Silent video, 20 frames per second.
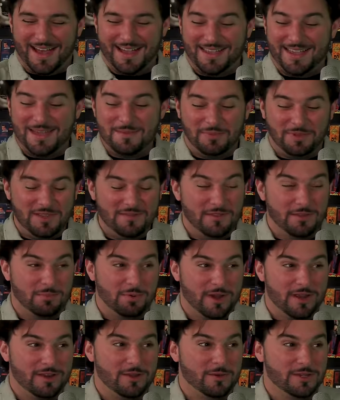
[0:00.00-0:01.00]
I can't believe the
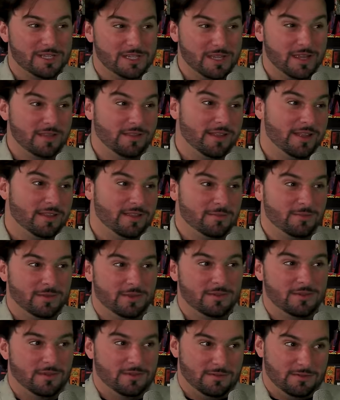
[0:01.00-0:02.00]
Brando estate let them
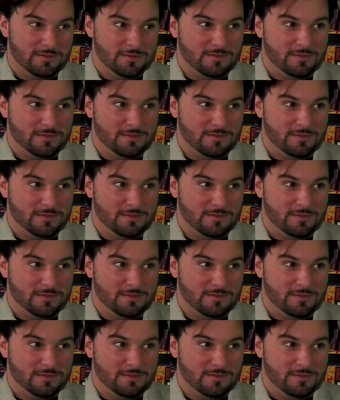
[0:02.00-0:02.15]
do it.